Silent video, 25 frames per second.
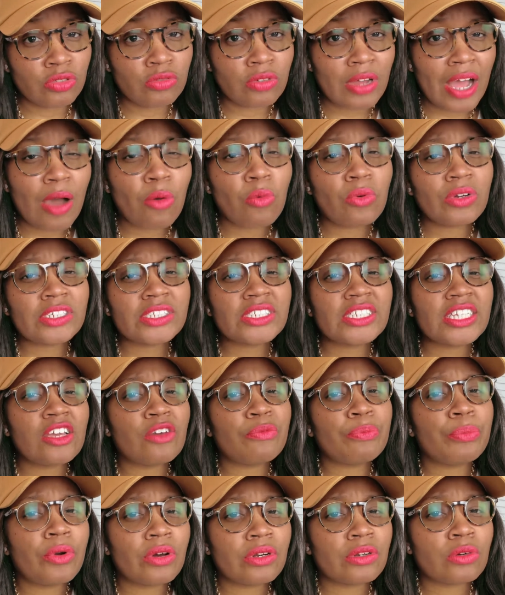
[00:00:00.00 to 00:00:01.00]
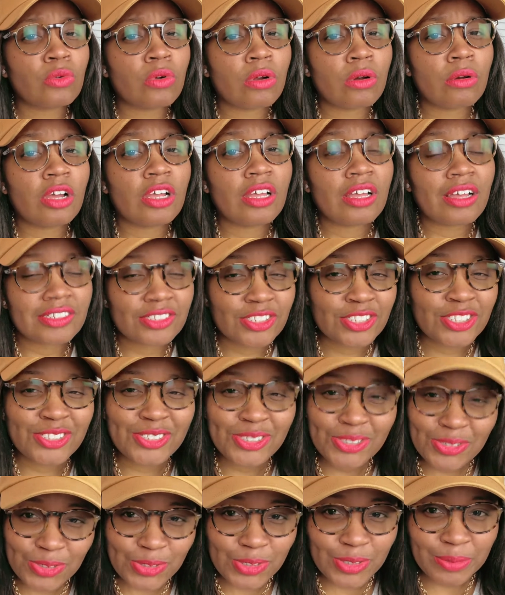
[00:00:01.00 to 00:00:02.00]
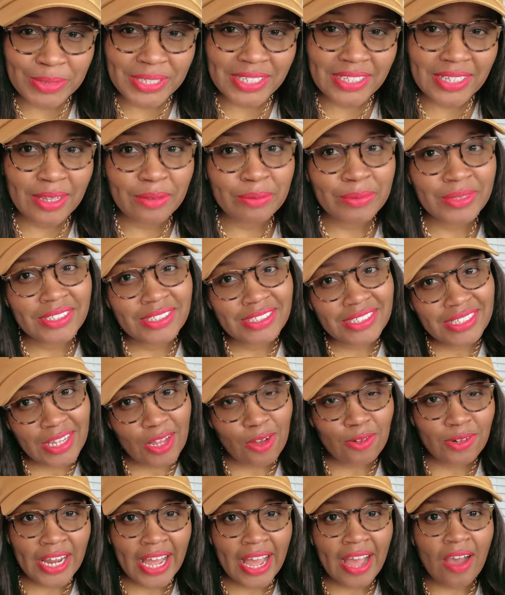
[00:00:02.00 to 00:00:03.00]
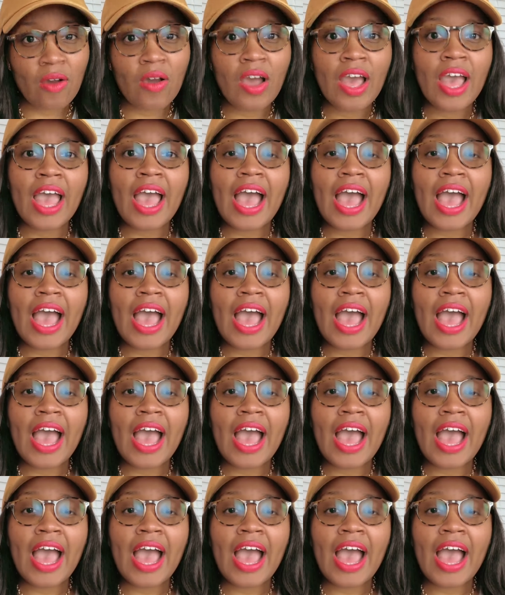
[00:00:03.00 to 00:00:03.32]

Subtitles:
I want to see if Porter. Excuse me, let me slow down.